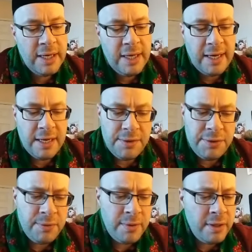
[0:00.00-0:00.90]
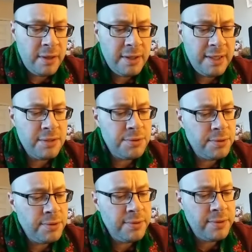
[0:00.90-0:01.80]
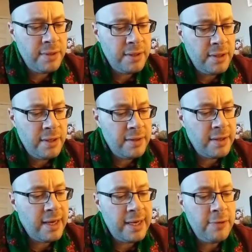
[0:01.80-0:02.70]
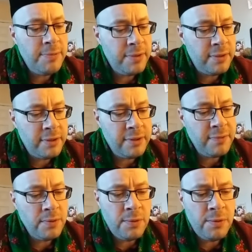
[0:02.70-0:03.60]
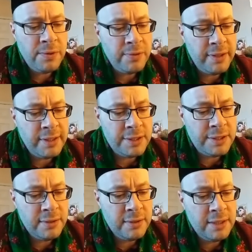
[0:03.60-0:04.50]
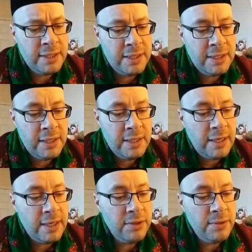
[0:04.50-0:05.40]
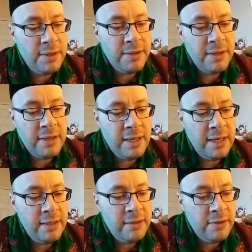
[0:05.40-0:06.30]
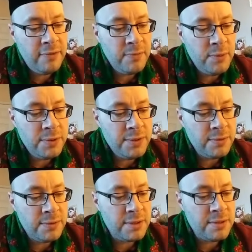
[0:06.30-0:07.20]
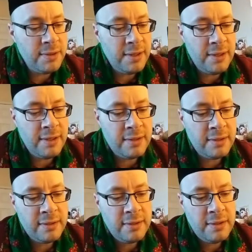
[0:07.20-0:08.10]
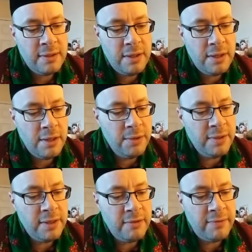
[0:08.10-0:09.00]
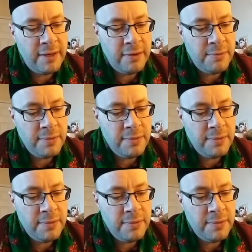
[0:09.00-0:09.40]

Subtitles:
And you are, in truth, the helper of all creation, and you are the guide of mortals to Allah, owner of help.